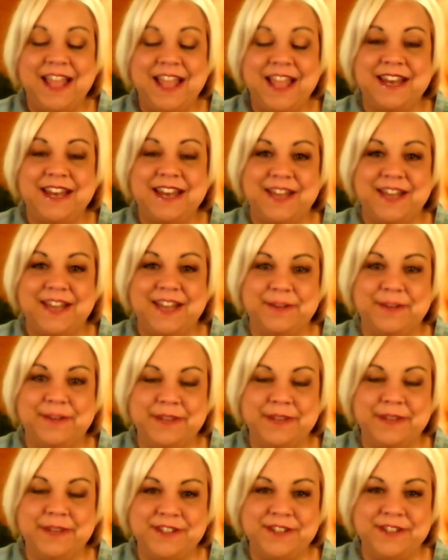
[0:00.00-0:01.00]
now I'm
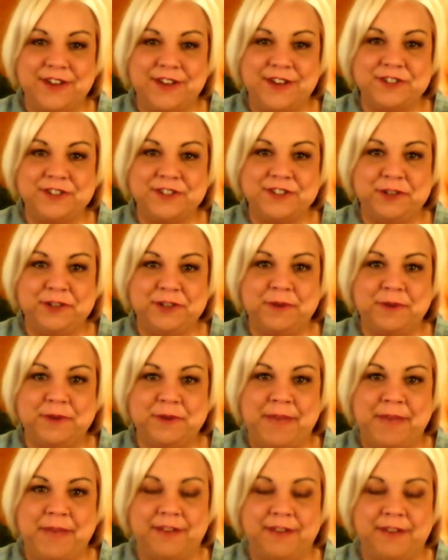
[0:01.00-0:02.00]
going to talk to you
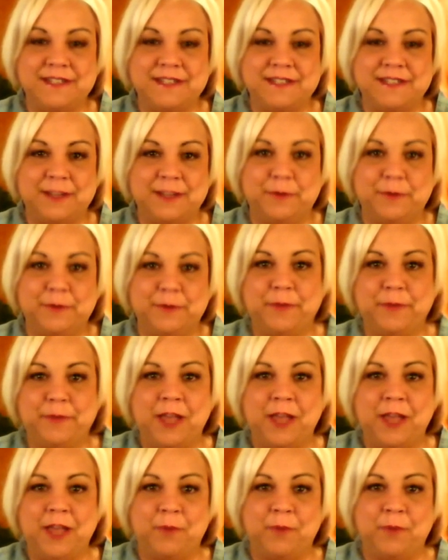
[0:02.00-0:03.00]
about some new
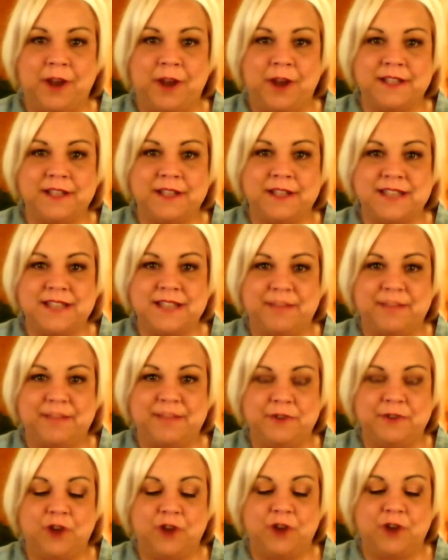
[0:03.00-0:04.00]
makeup products that I've been
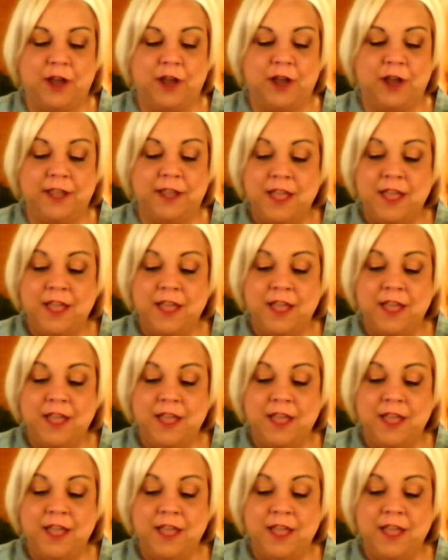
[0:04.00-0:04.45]
trying.